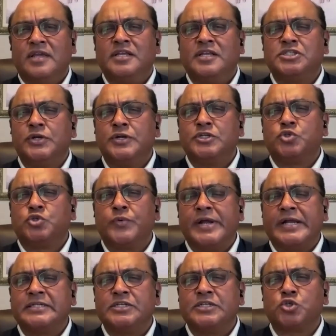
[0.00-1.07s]
Is there
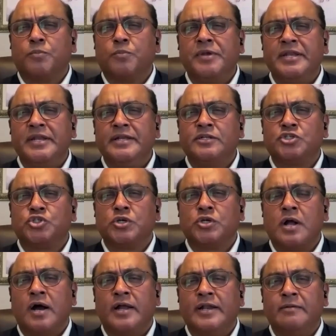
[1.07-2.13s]
direct disobedience to
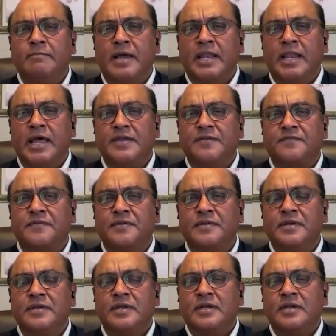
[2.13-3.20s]
God in my life?
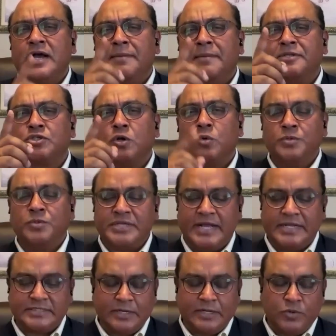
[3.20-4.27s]
I must always
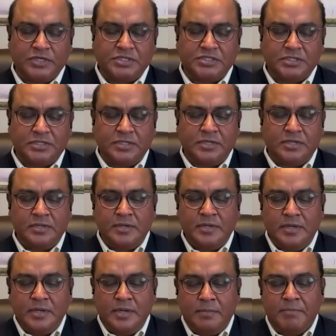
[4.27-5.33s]
ask that question.
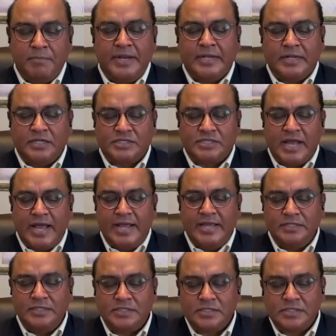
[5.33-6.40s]
Medical
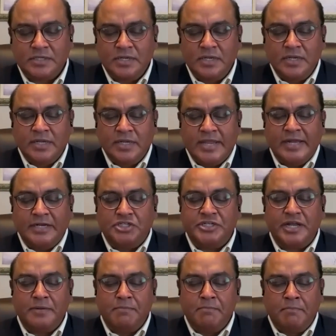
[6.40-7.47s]
science can
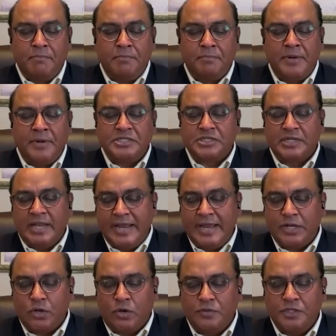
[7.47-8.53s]
shed much
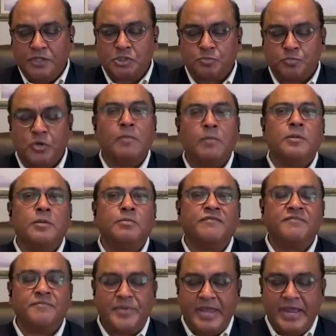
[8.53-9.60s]
light on this problem
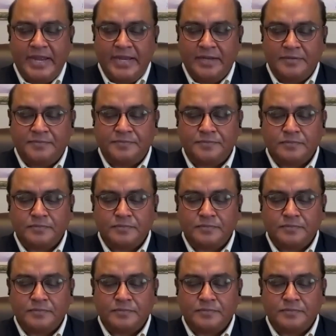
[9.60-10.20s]
of pain.